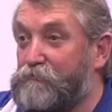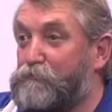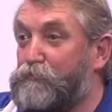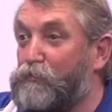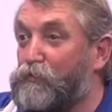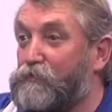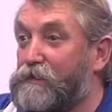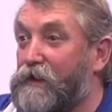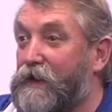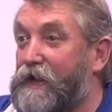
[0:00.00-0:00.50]

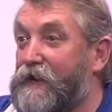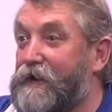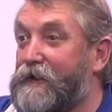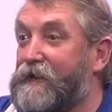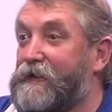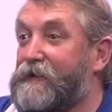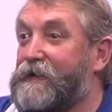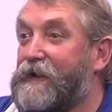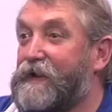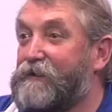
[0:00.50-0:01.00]
Port
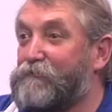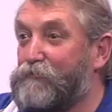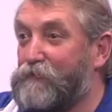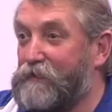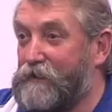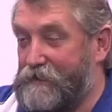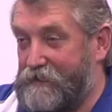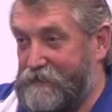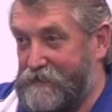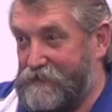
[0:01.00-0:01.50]
Noarlunga
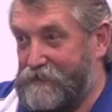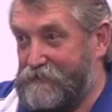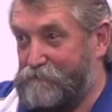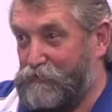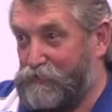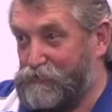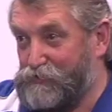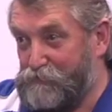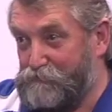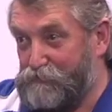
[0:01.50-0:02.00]

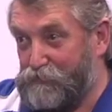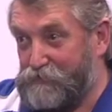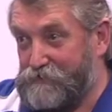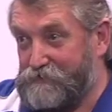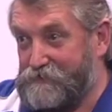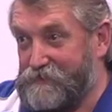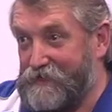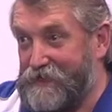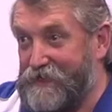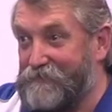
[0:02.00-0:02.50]
by 2
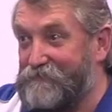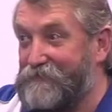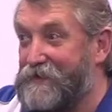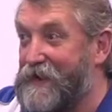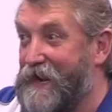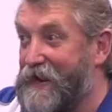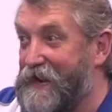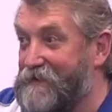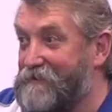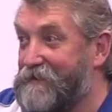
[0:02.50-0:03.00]
points in the end.